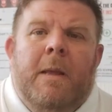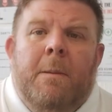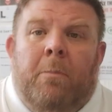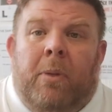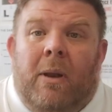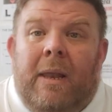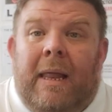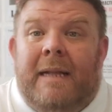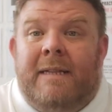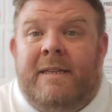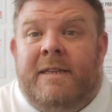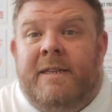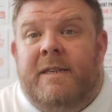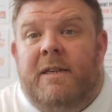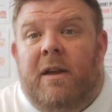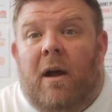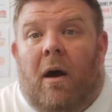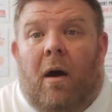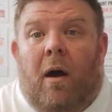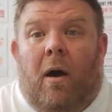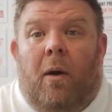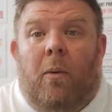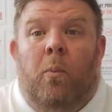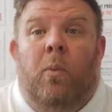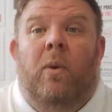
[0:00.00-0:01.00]
But let's
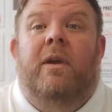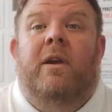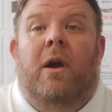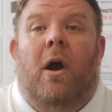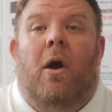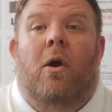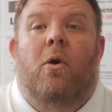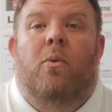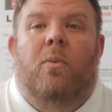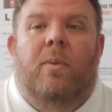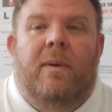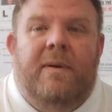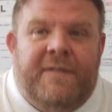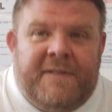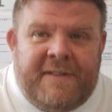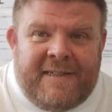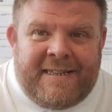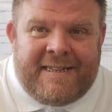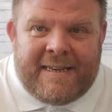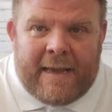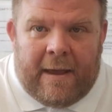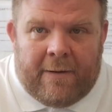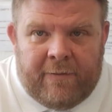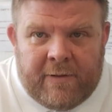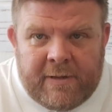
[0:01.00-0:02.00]
start. We go with
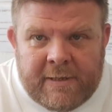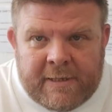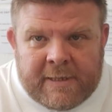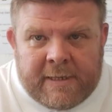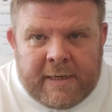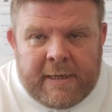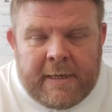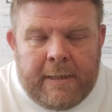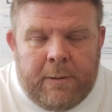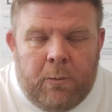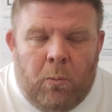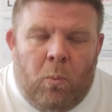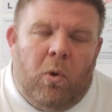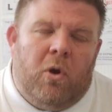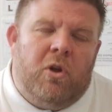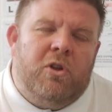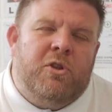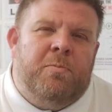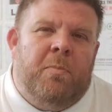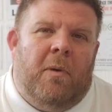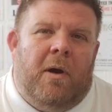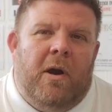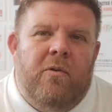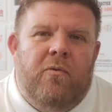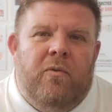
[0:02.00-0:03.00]
70.
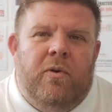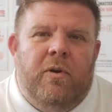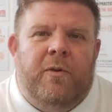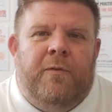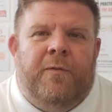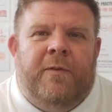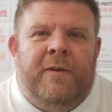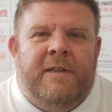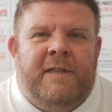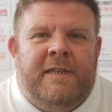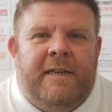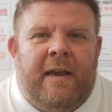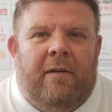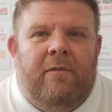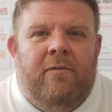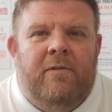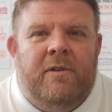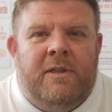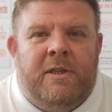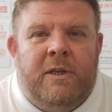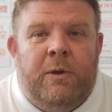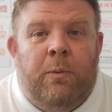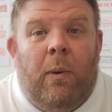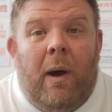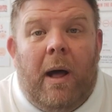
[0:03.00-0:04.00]
What's my route for
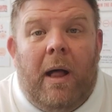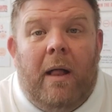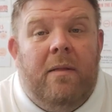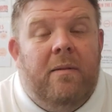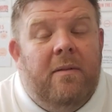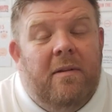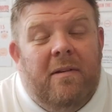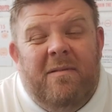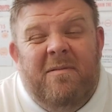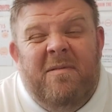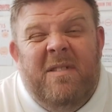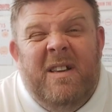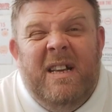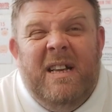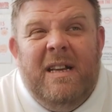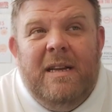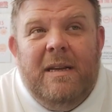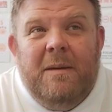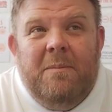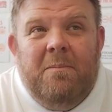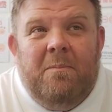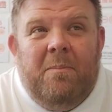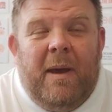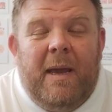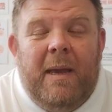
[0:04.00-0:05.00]
70? Well,
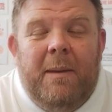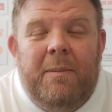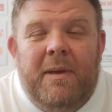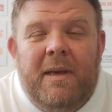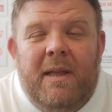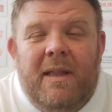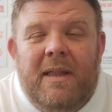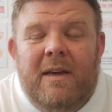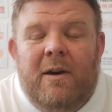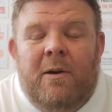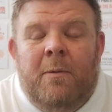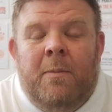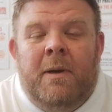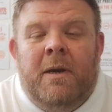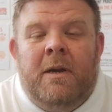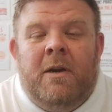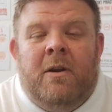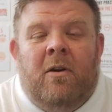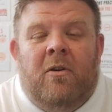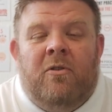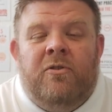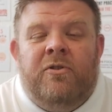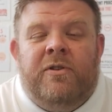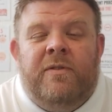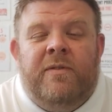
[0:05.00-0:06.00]
maybe a little bit
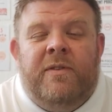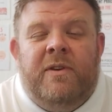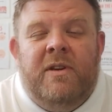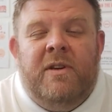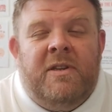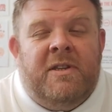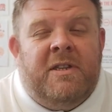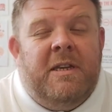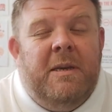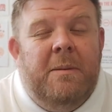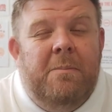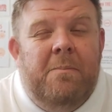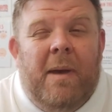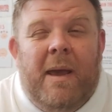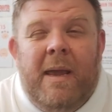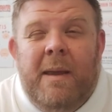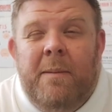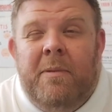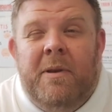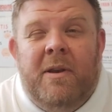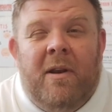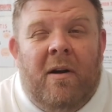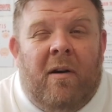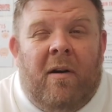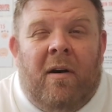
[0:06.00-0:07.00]
controversy,
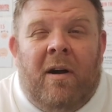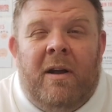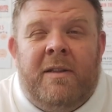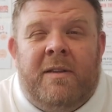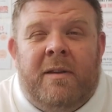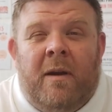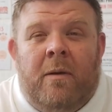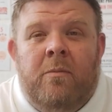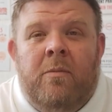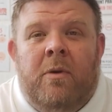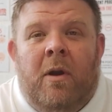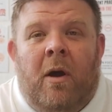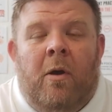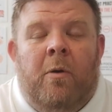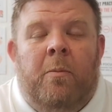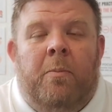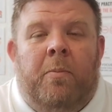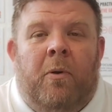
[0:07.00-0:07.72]
maybe not, I don't know.